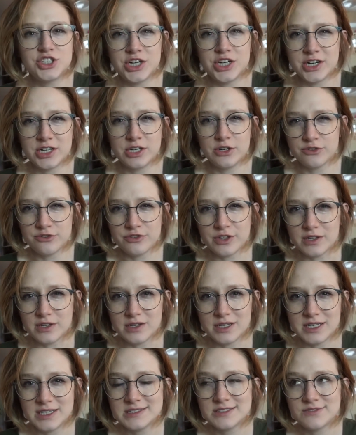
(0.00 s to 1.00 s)
sharing your
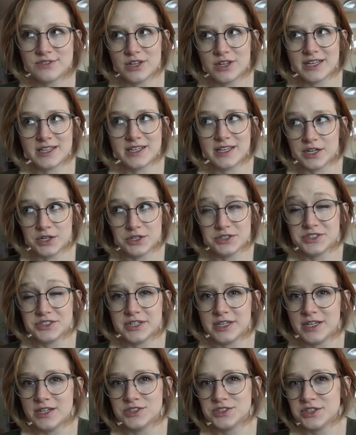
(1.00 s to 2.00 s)
feelings for like years
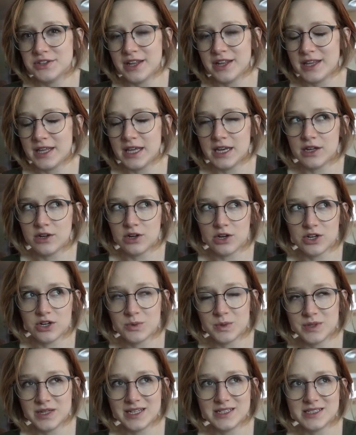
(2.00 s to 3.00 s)
and years and then getting hurt
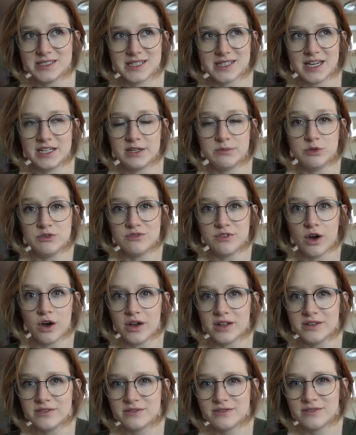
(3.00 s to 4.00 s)
when they decide to move
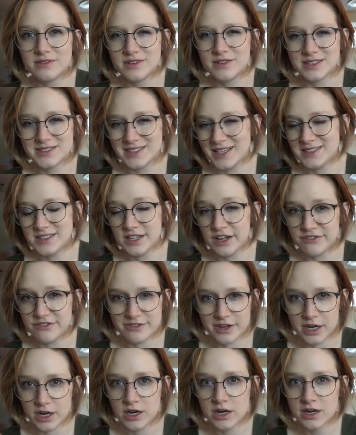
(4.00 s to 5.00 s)
on, because that's not
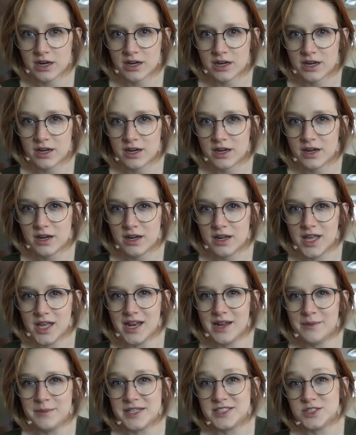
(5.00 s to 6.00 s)
fair.
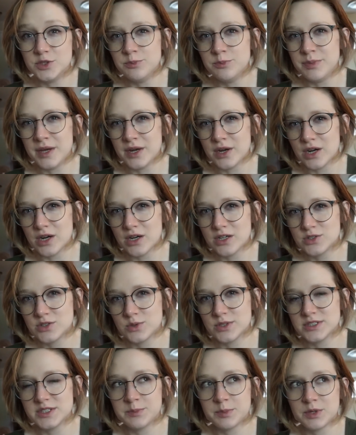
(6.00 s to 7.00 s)
And it makes you bitter
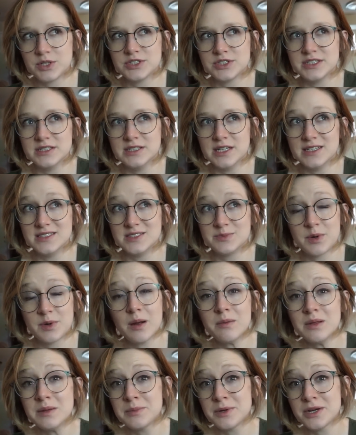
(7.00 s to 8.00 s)
towards a person that is
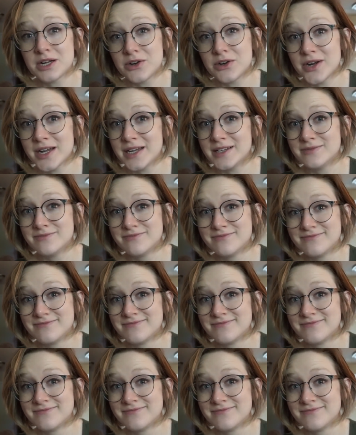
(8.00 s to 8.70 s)
probably pretty great.